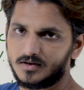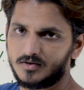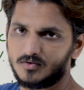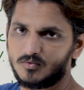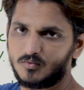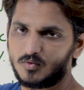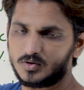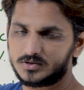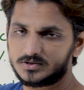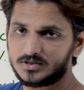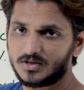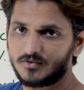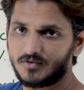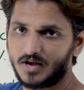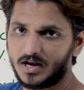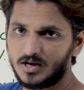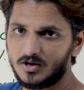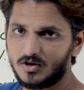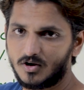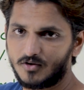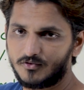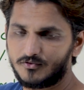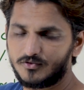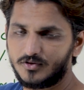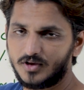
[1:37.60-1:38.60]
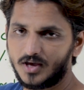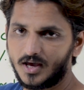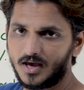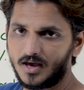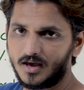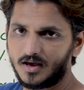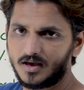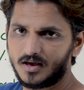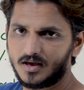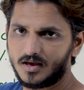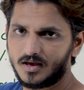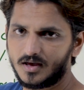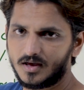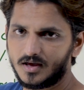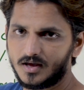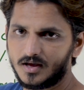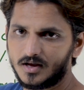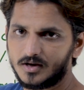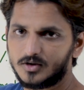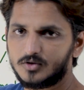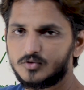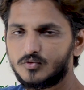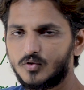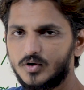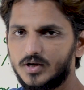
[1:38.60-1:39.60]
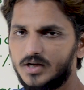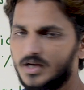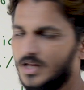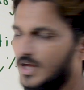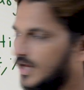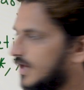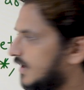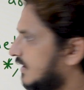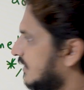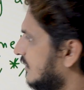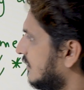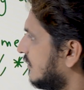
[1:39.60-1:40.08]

What's the value of a? twenty.